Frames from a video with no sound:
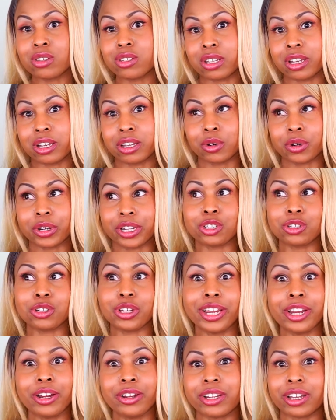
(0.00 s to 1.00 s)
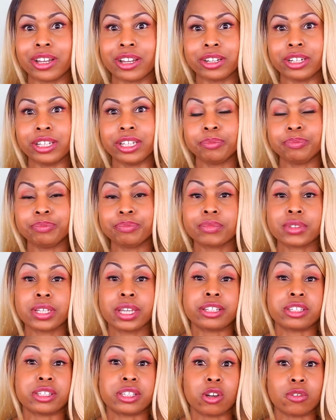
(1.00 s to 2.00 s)
done, or get your hair done.
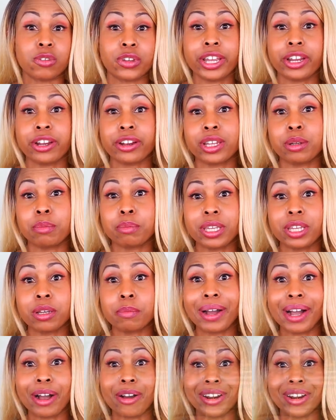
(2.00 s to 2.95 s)
Self-care can be about